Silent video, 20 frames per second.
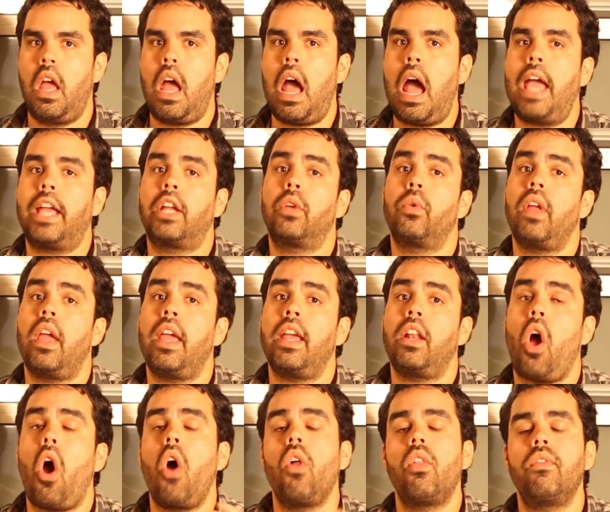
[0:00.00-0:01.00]
I
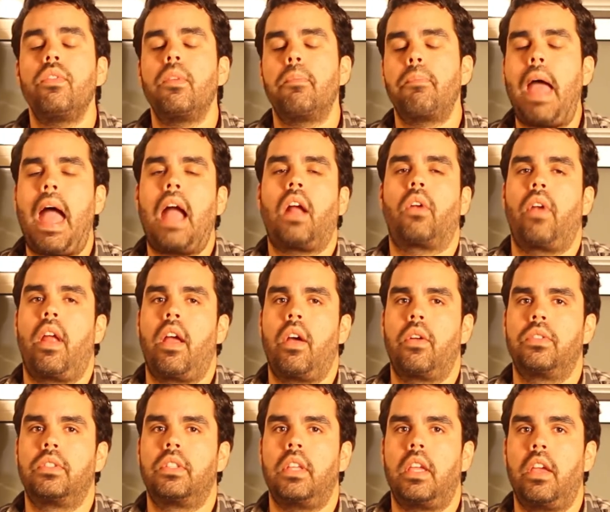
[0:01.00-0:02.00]
create all of the
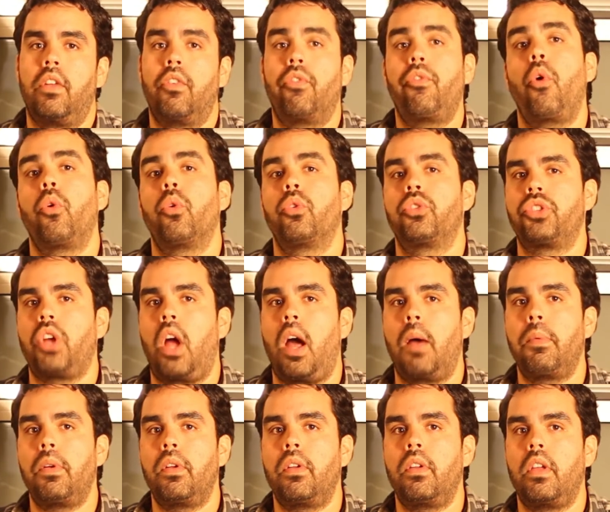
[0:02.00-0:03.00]
backgrounds in
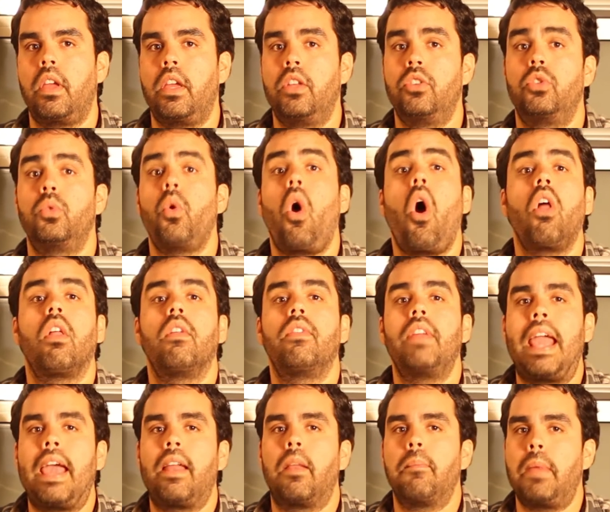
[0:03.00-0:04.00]
Photoshop and do all of
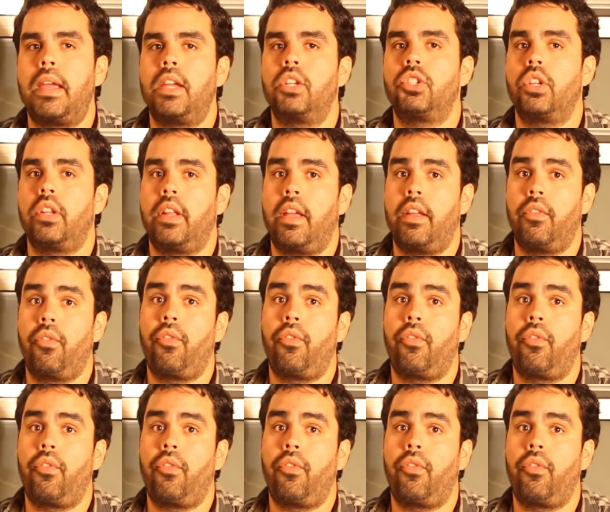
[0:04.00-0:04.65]
the animation in